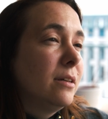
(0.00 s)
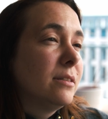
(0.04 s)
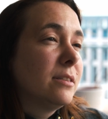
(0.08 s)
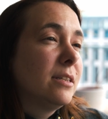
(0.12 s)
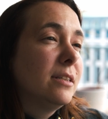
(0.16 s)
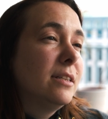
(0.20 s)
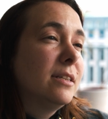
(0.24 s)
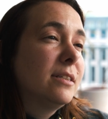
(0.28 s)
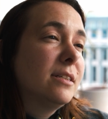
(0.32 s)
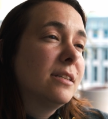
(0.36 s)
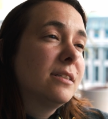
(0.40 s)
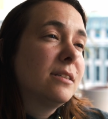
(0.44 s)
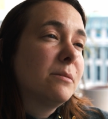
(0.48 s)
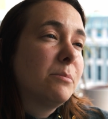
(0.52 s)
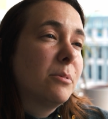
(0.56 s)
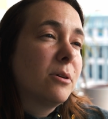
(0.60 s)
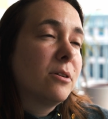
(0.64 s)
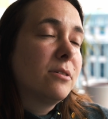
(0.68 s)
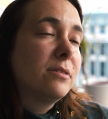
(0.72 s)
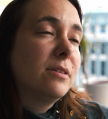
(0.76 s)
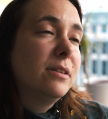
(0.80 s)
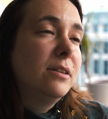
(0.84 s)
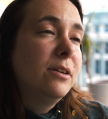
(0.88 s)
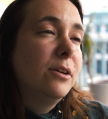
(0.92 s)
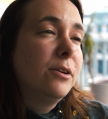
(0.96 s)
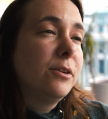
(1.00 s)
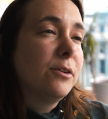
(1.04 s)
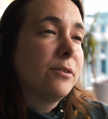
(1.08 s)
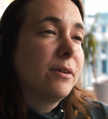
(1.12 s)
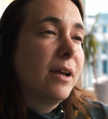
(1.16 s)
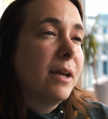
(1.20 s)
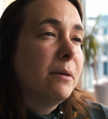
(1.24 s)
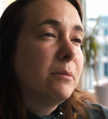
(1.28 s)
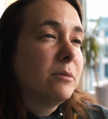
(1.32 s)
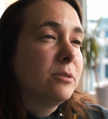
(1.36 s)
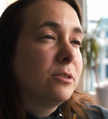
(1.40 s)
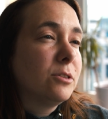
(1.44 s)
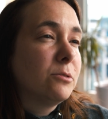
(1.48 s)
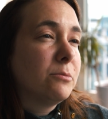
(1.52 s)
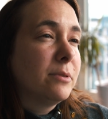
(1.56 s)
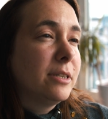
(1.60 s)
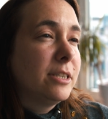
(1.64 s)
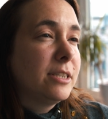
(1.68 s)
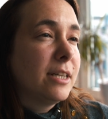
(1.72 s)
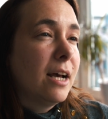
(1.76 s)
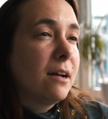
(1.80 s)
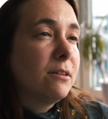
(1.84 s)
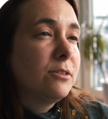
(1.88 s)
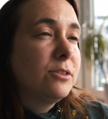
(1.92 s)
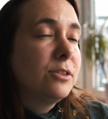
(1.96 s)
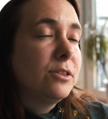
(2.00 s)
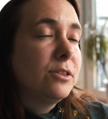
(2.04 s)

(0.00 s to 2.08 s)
So this is a person who you're able to reach out